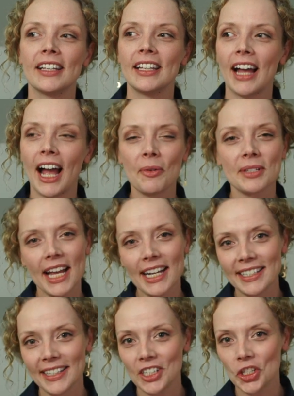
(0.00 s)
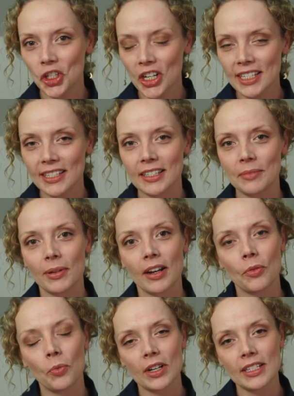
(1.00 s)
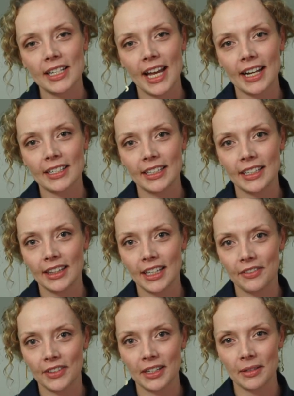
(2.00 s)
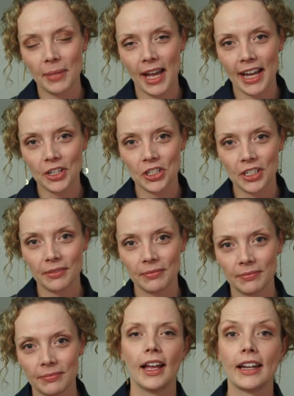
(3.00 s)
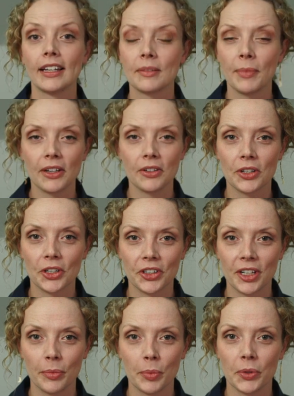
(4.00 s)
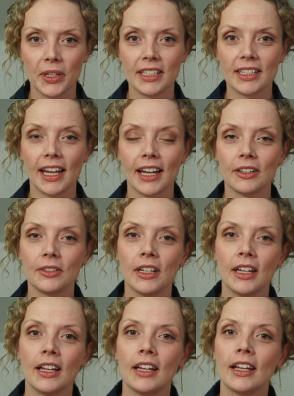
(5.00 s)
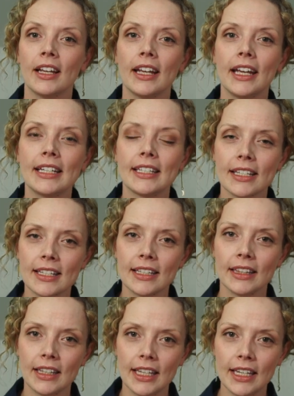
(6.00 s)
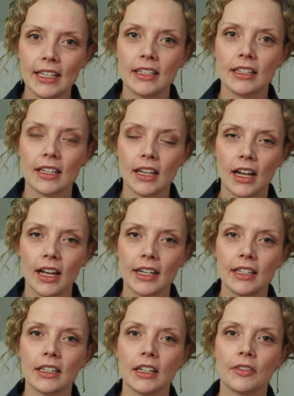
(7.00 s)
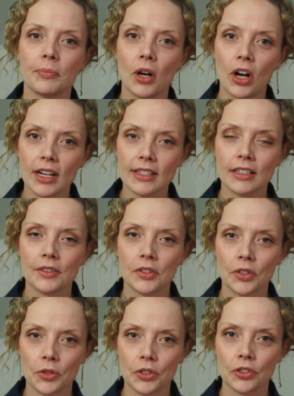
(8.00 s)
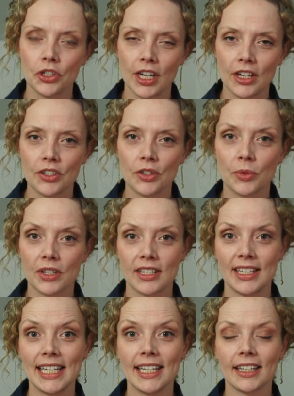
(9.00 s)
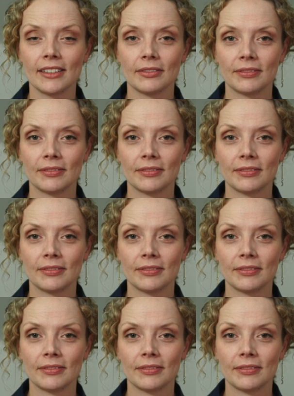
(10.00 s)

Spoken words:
I was acting in justice, but I wasn't acting in love and compassion. And as Michael Curry pointed out, it doesn't lead to the kind of positive social change that we're seeking.